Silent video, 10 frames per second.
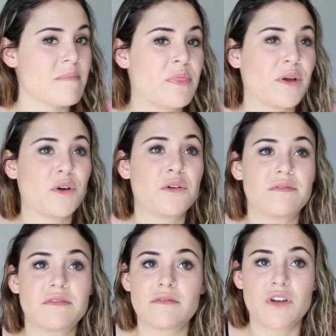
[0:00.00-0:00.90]
the
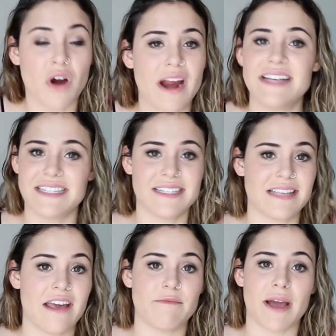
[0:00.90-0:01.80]
craziest
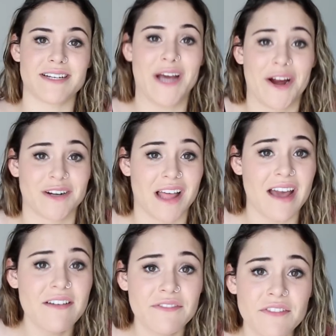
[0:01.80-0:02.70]
day of my entire
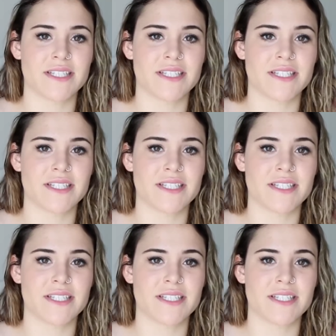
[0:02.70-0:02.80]
life.